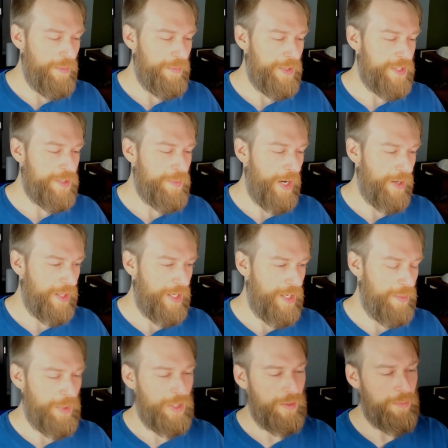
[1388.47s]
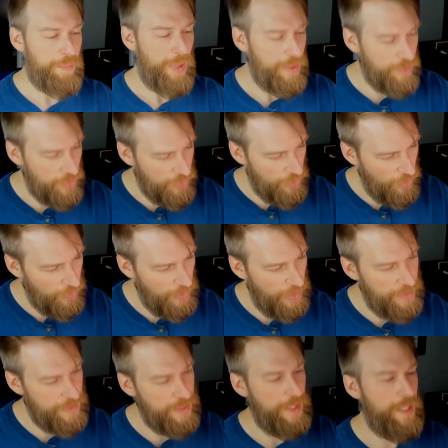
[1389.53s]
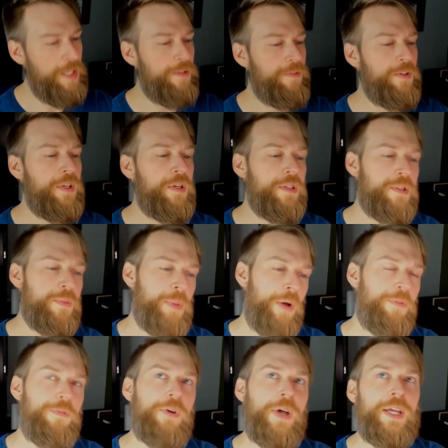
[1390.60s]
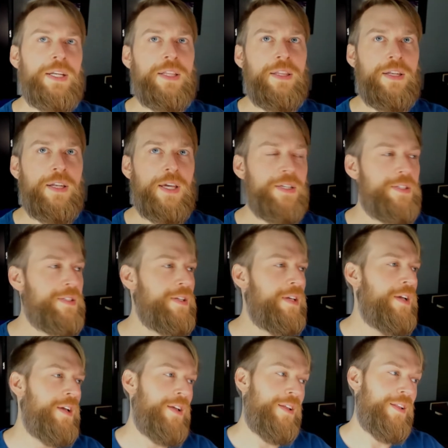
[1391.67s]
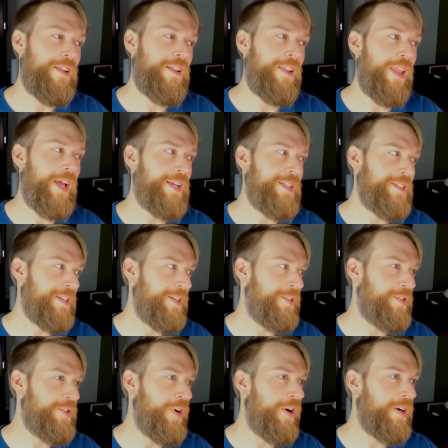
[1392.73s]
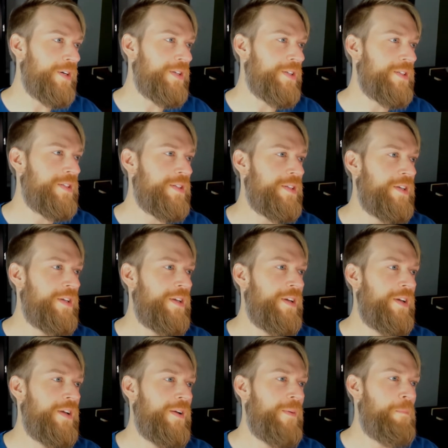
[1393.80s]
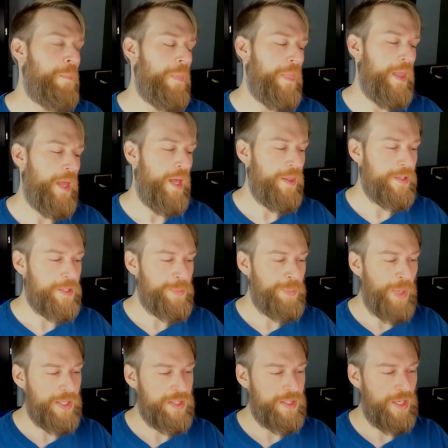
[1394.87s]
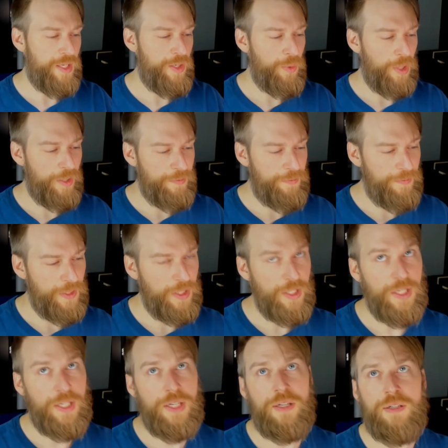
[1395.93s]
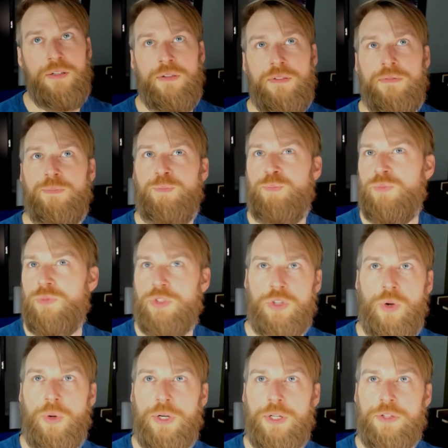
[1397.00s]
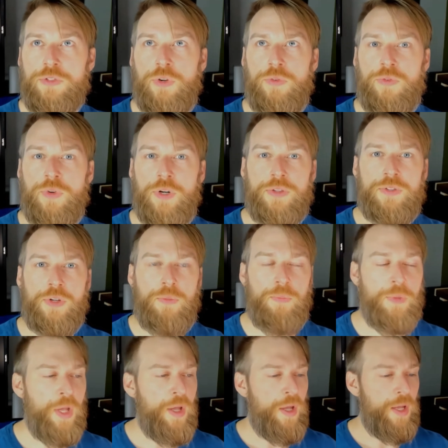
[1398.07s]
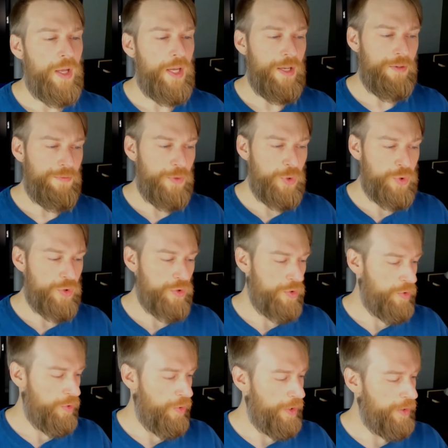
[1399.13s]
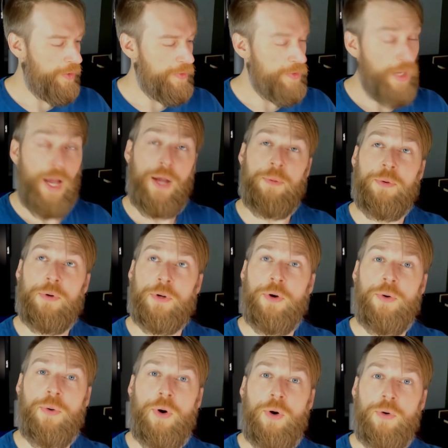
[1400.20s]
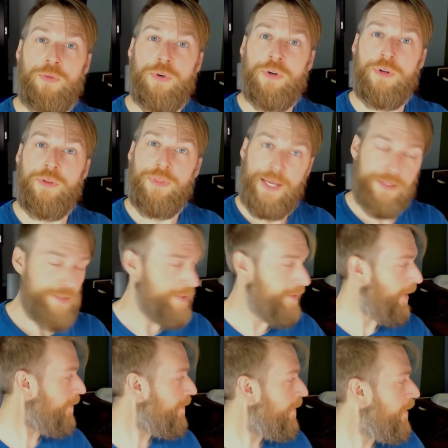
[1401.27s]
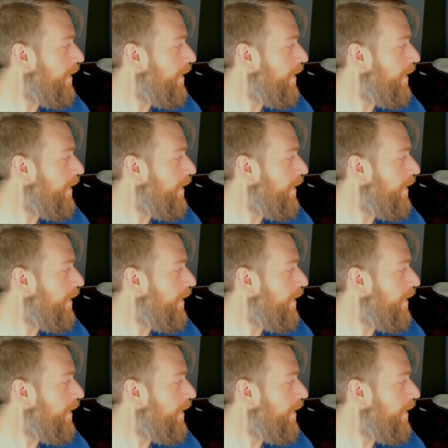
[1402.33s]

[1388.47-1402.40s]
It's about keeping pen stroke nice and even. It's about finding the nice lights and darks and the spots that you want to fill in, and so on and so forth. So in future tutorials, I will go over that stuff.